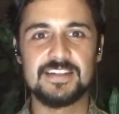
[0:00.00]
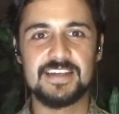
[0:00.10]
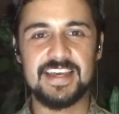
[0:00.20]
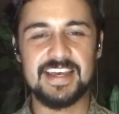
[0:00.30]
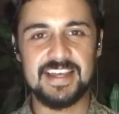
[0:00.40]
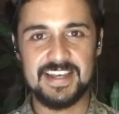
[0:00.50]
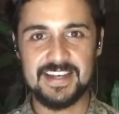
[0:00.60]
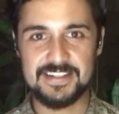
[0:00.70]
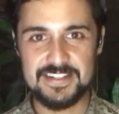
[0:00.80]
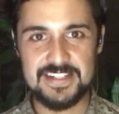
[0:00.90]

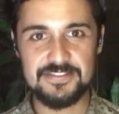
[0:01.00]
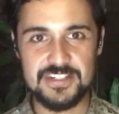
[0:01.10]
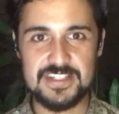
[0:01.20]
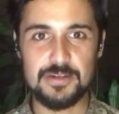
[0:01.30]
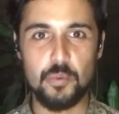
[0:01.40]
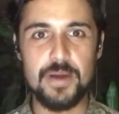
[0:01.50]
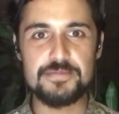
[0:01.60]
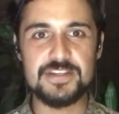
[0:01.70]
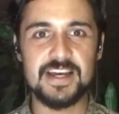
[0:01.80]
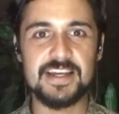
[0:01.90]
on the DVC
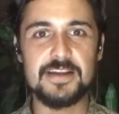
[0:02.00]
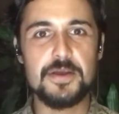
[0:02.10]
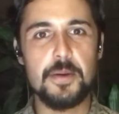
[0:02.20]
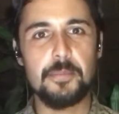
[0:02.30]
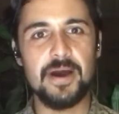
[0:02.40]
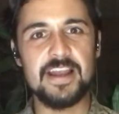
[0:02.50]
website, but